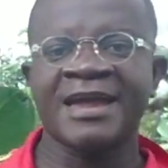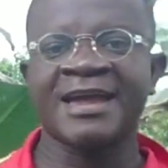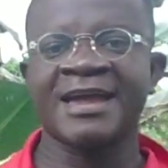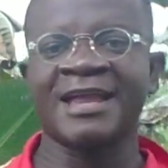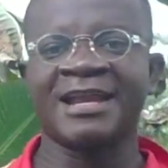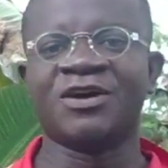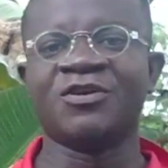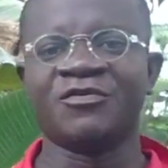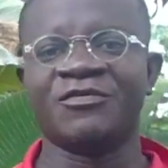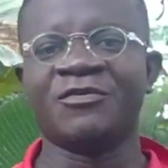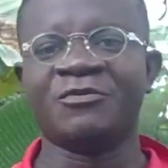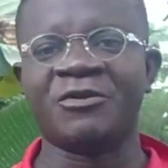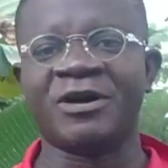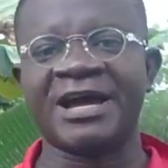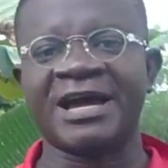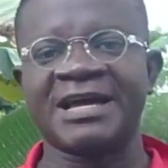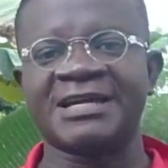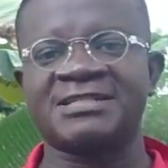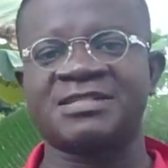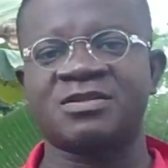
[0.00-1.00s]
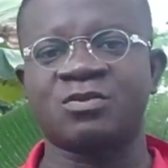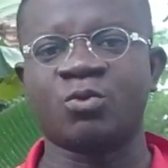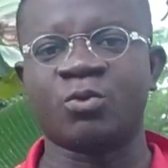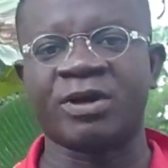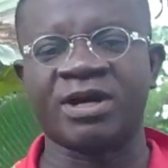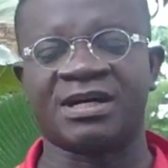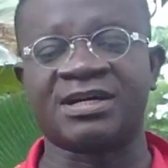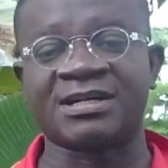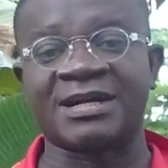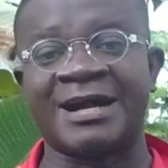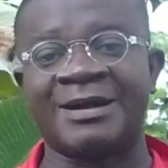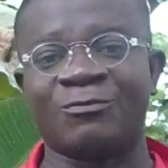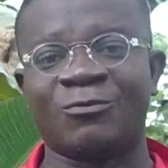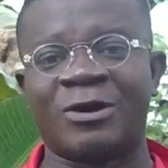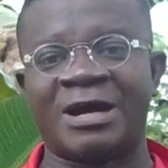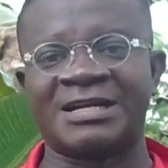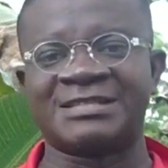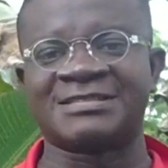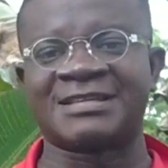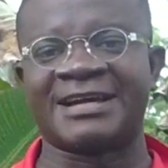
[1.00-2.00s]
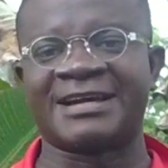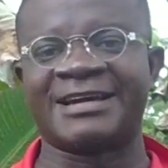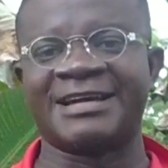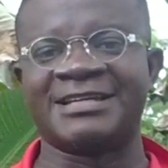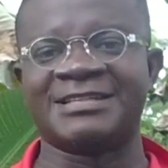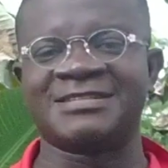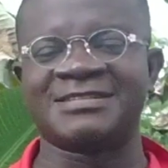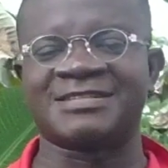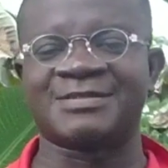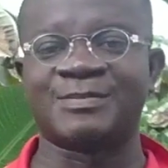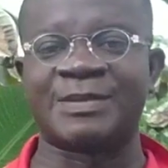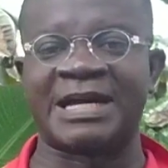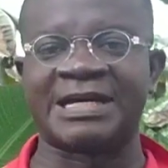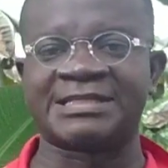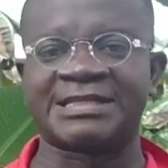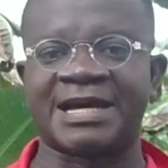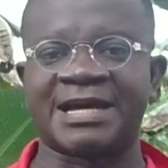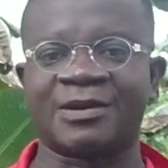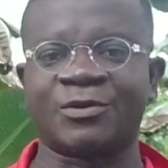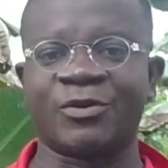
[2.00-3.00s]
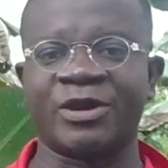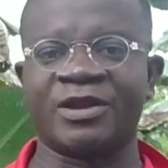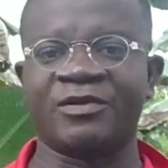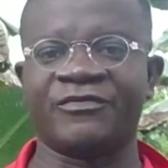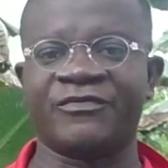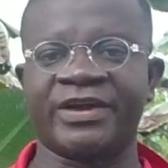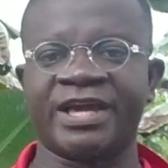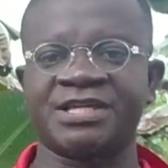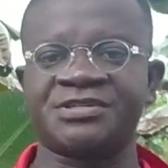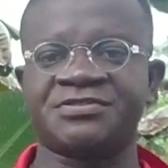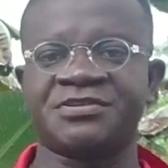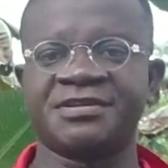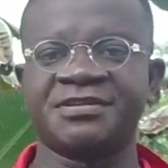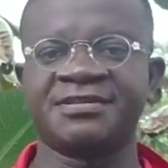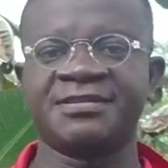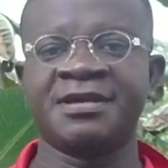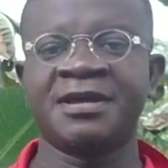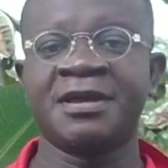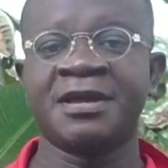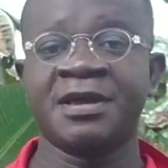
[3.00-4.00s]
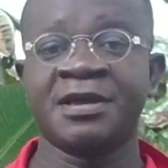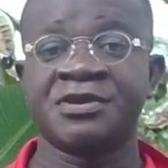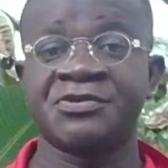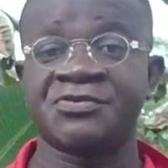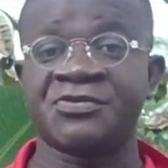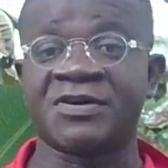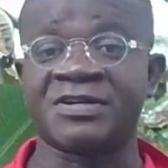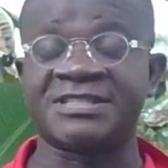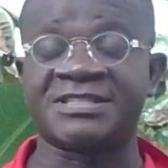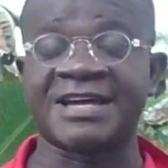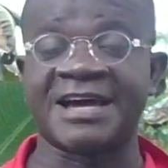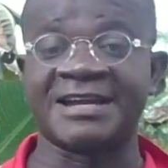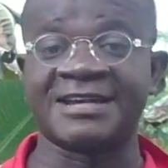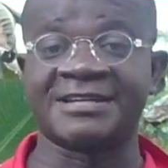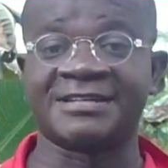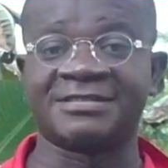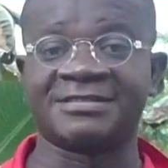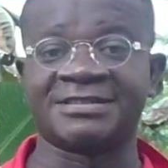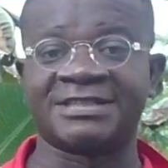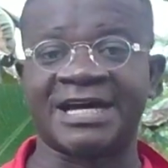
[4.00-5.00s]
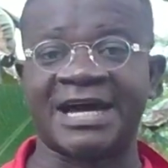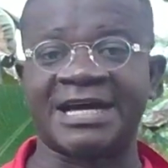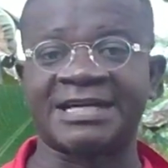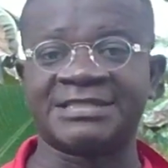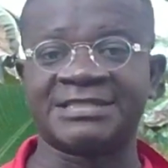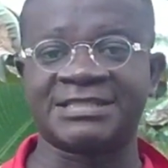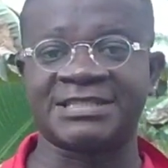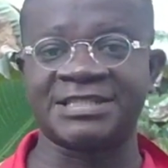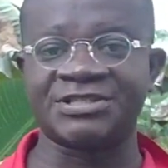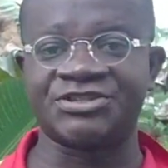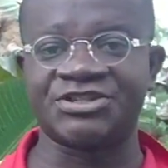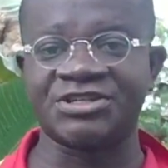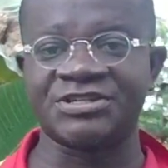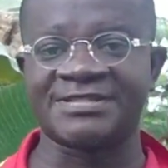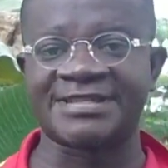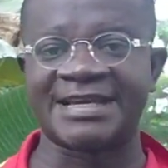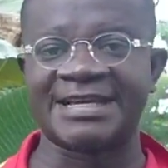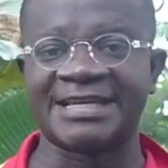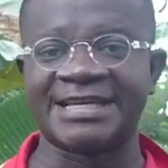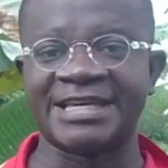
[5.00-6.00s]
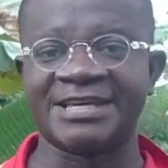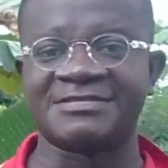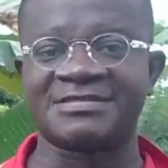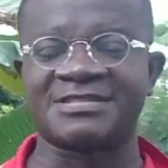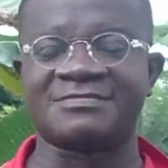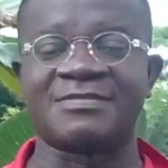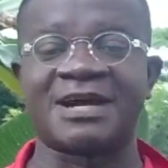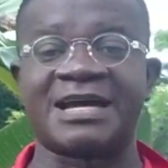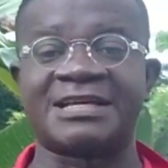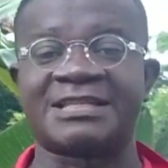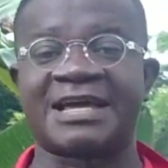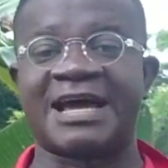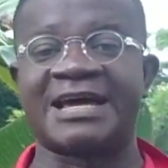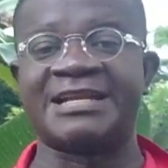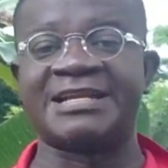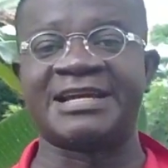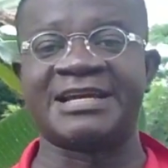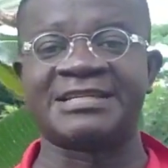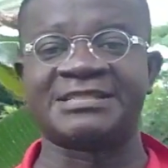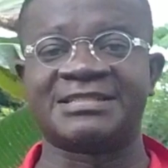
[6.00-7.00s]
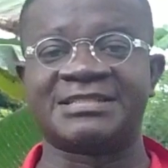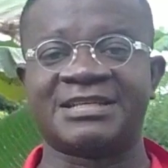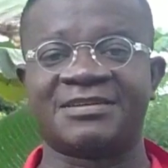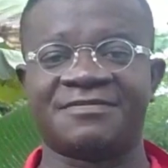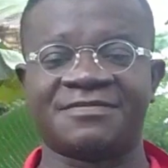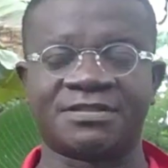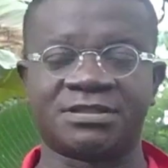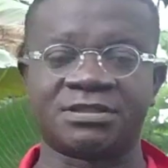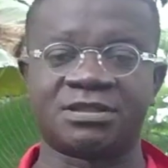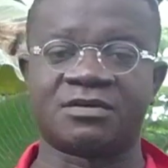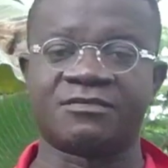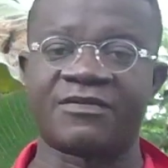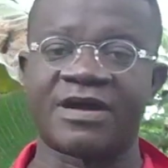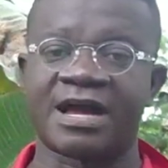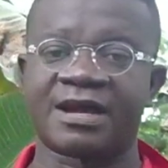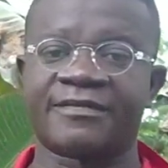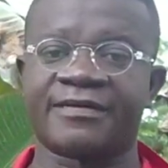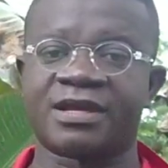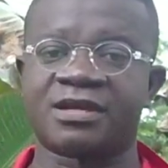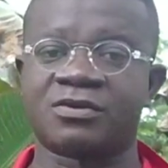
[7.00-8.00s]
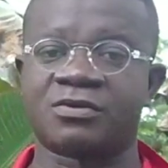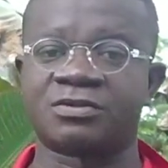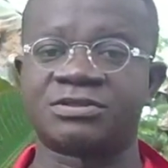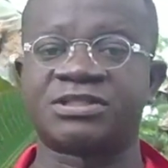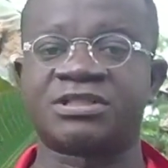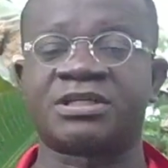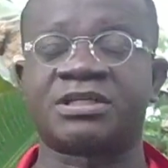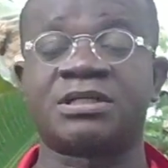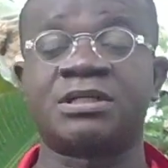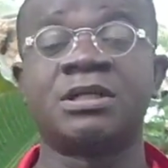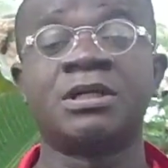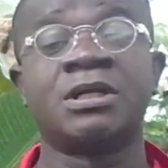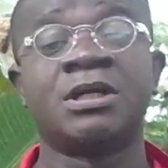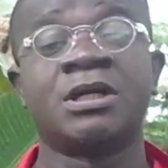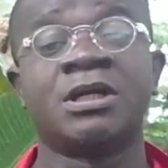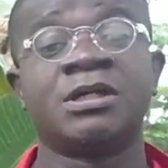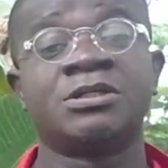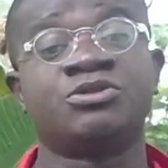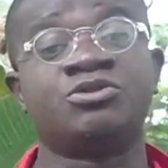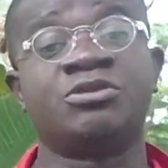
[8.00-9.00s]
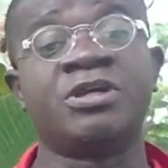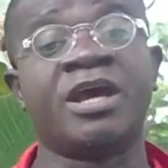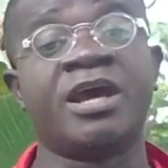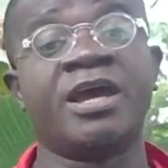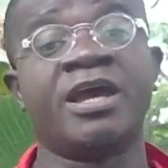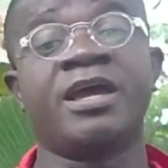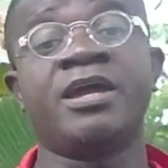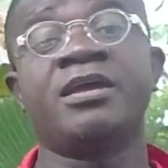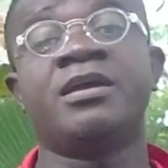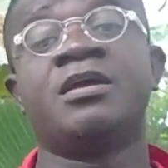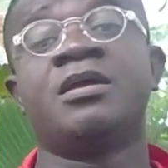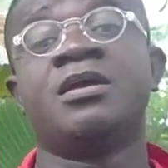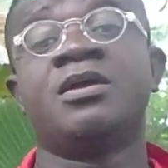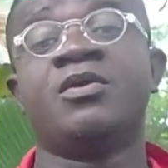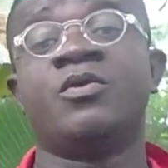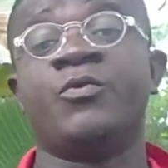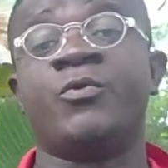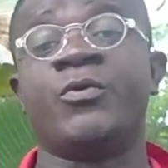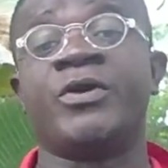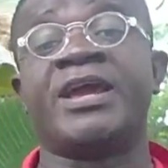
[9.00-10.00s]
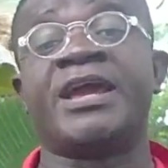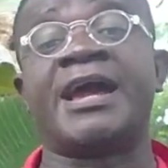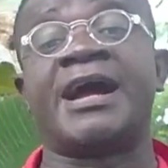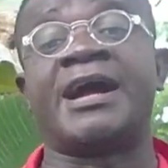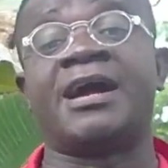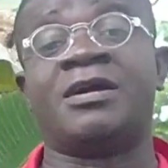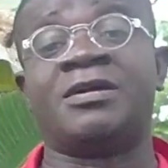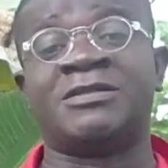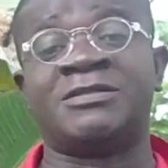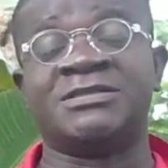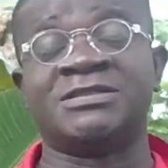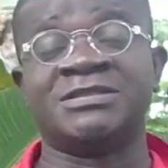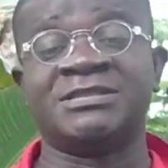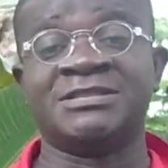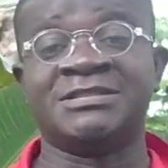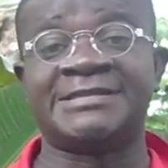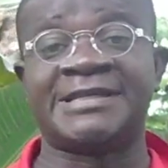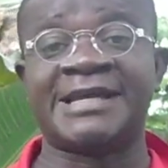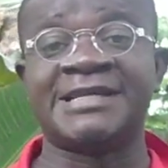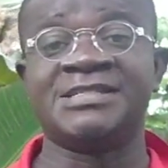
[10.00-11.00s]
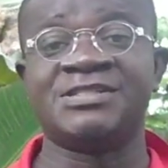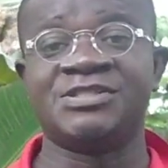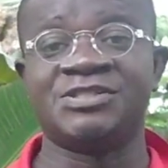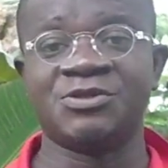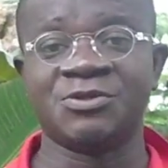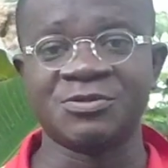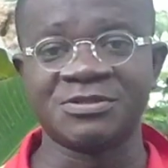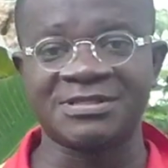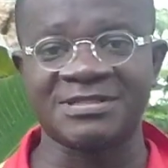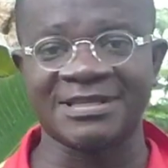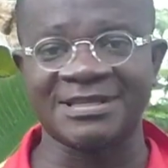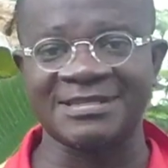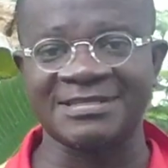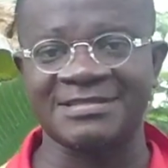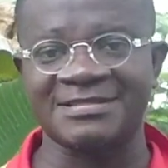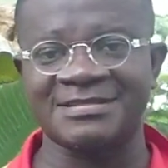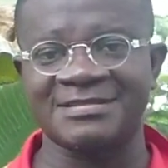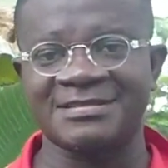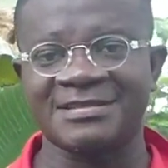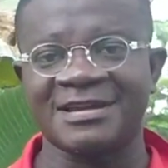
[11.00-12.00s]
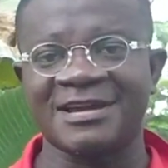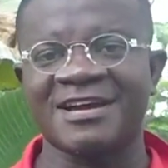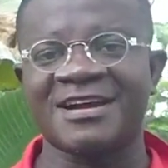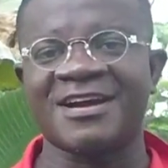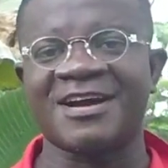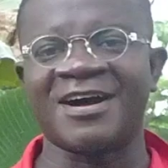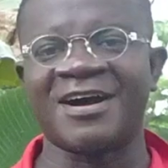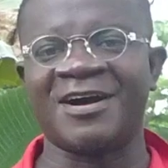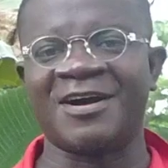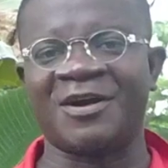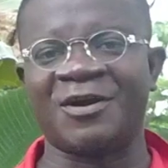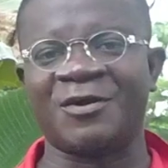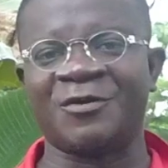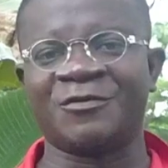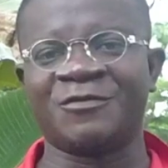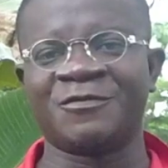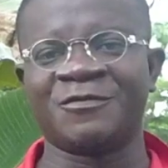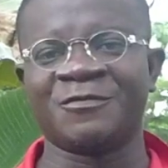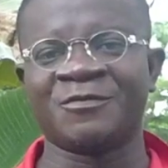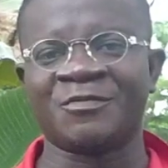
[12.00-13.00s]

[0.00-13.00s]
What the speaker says: Hello viewers, welcome once again to Smart Agro Innovation, your channel that teaches and gives smart ideas in the field of agriculture. Today, we are on the uses of